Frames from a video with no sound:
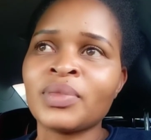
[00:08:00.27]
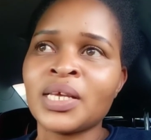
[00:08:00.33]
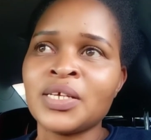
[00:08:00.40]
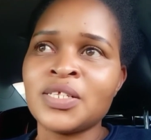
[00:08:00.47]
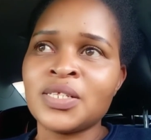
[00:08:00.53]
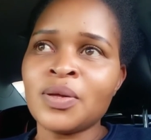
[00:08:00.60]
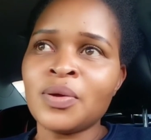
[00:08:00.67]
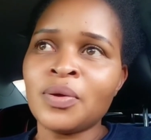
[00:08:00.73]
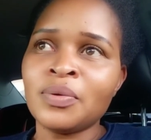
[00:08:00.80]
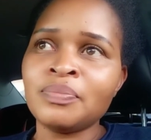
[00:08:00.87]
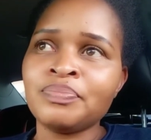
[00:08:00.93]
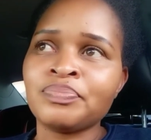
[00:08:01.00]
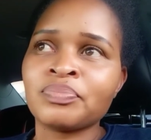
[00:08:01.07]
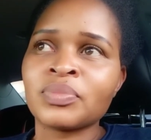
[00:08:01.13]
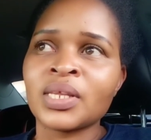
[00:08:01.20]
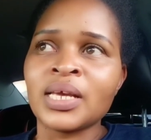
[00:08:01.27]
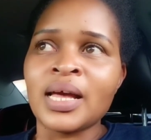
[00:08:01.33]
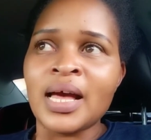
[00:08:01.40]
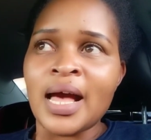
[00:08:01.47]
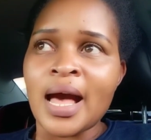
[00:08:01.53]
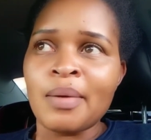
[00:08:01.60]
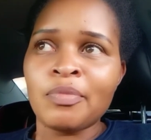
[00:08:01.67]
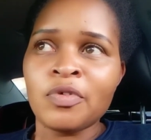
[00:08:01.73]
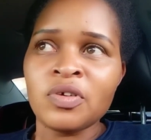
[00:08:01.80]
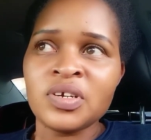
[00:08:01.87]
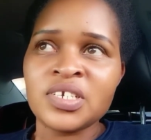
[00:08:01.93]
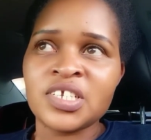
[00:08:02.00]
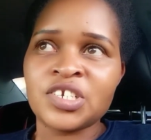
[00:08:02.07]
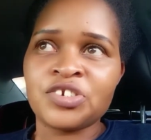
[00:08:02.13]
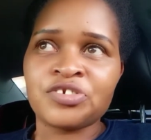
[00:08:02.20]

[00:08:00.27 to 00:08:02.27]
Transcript: So, I'm not